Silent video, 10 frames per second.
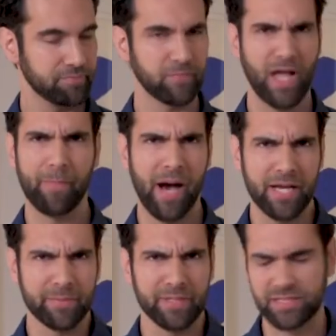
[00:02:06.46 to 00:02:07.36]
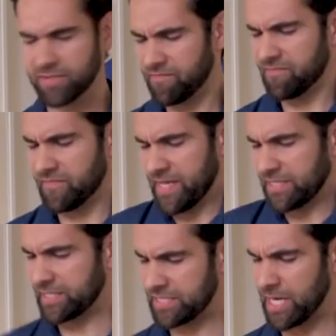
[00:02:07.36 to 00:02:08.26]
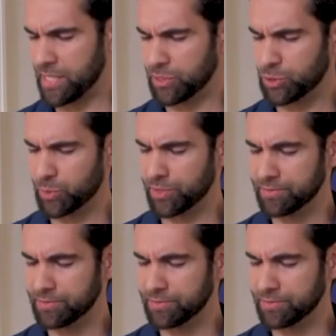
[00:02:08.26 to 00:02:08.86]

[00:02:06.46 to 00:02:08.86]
Eponymous? Fancy college word.